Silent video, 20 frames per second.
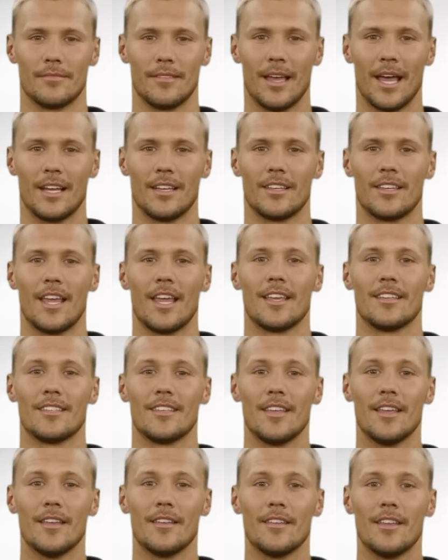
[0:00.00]
And
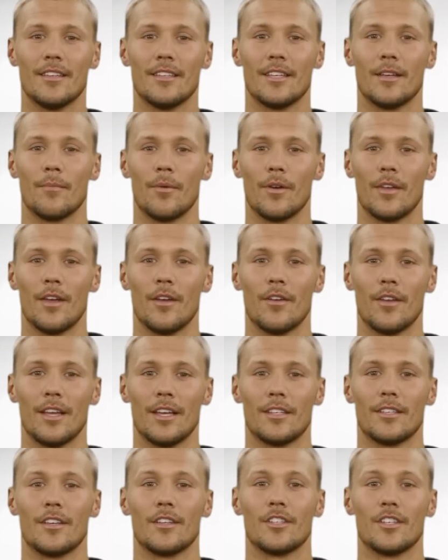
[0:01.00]
yes, the
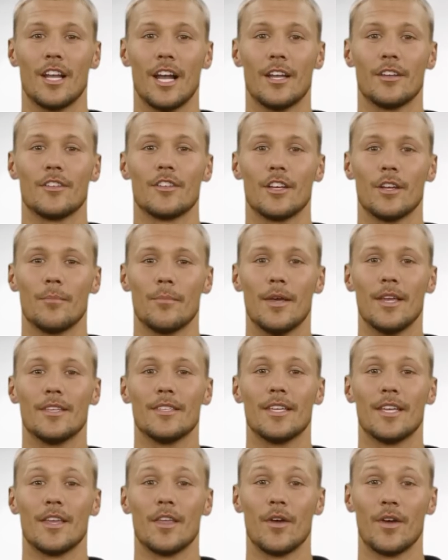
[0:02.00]
similarities to
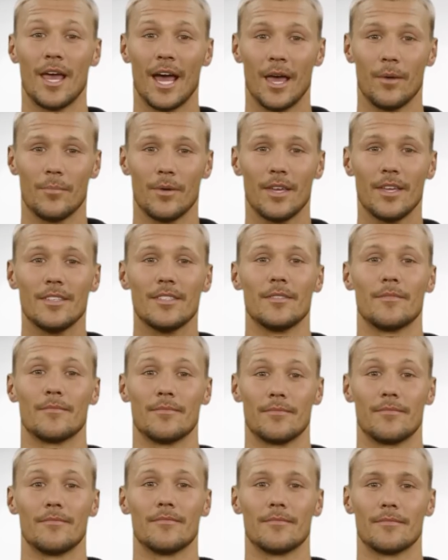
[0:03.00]
ChatGPT are obvious.
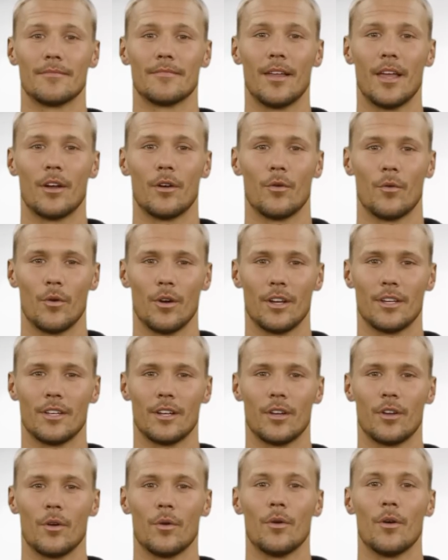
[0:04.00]
According to
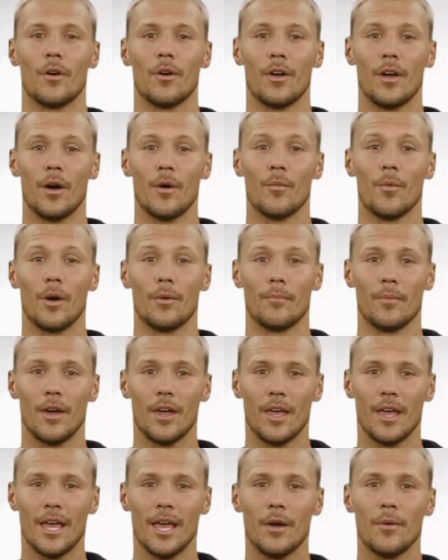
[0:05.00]
Google, when
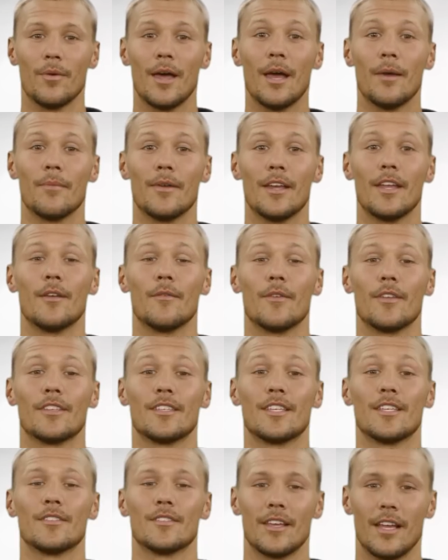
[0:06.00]
PaLM-E
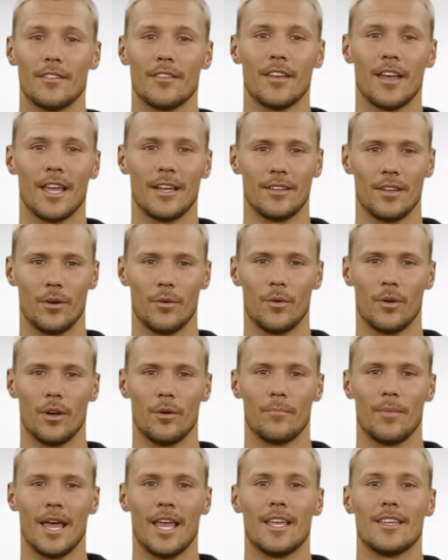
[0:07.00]
receives a high-level
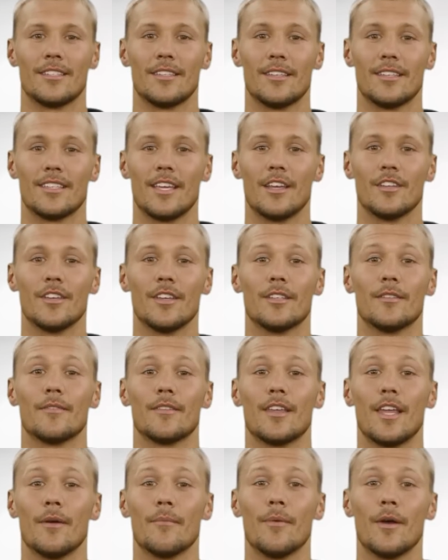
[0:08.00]
command such as
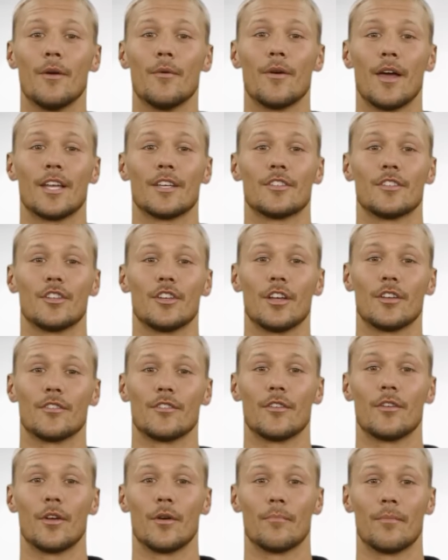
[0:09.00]
get me rice chips
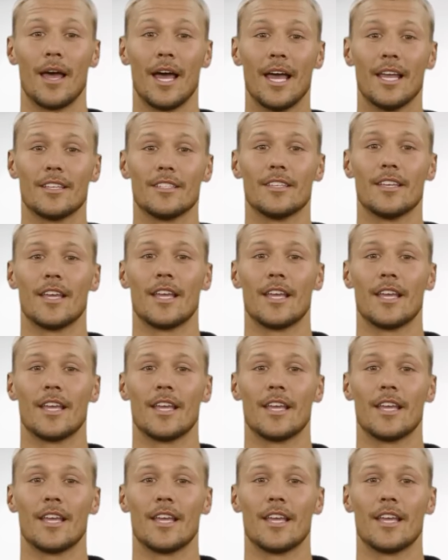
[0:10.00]
from the box,